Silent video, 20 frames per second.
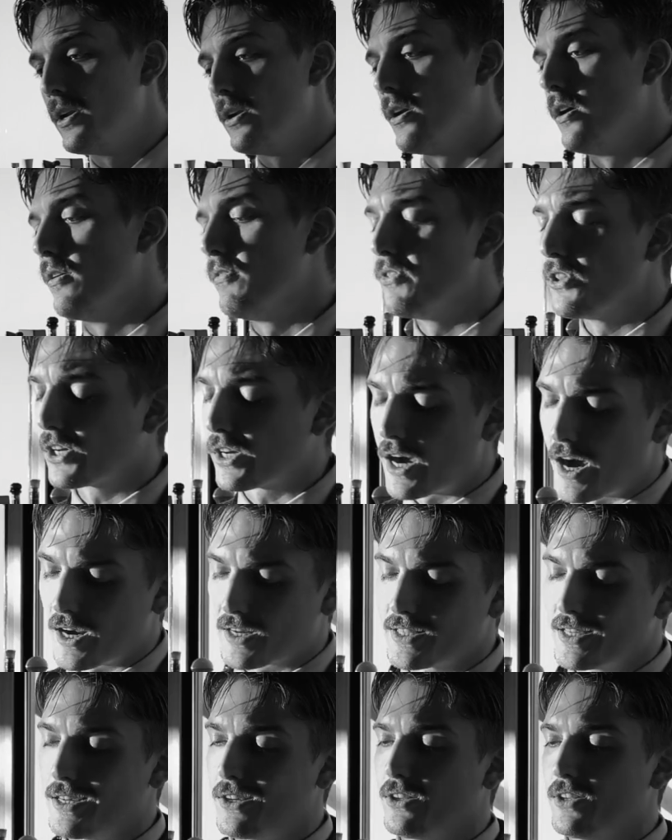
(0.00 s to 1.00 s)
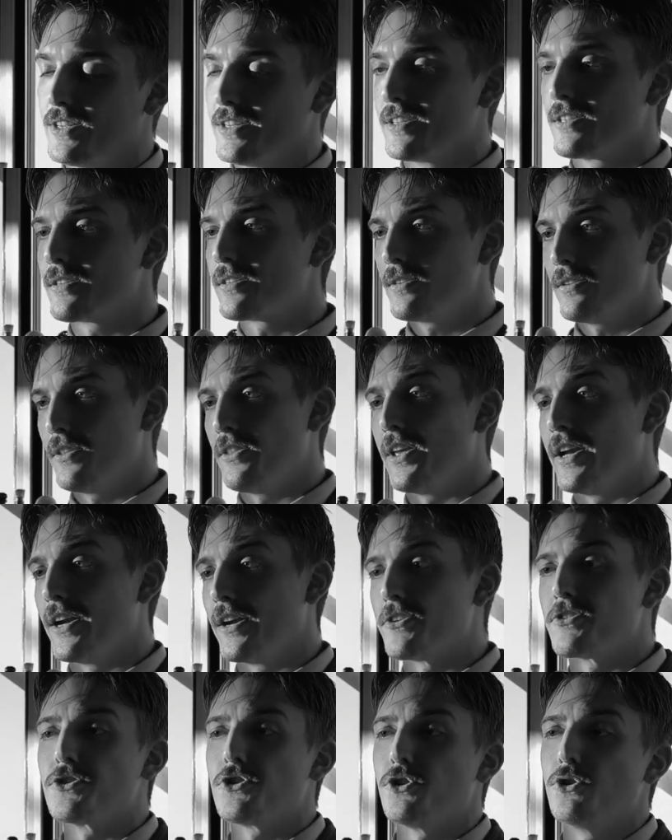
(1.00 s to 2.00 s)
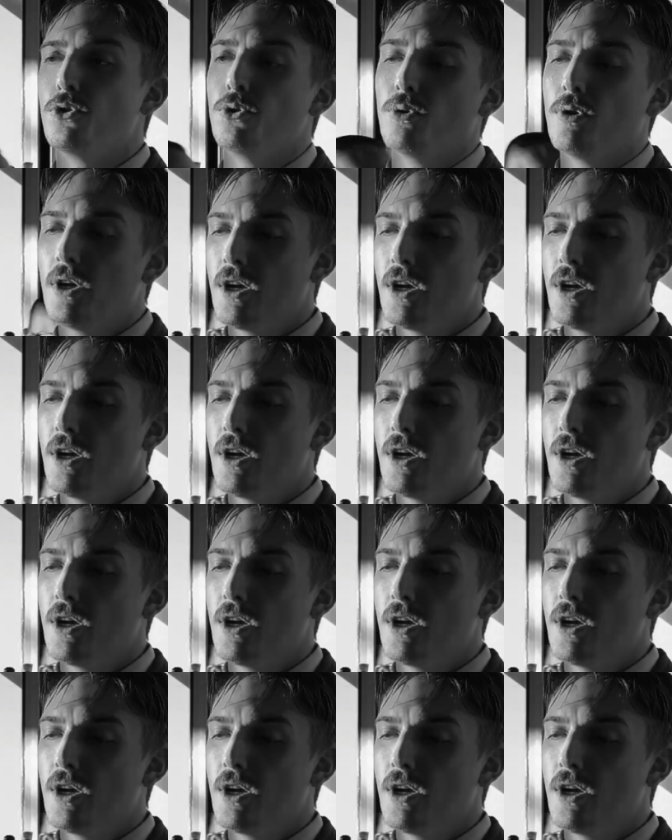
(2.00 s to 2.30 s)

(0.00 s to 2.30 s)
of the cocktail is there to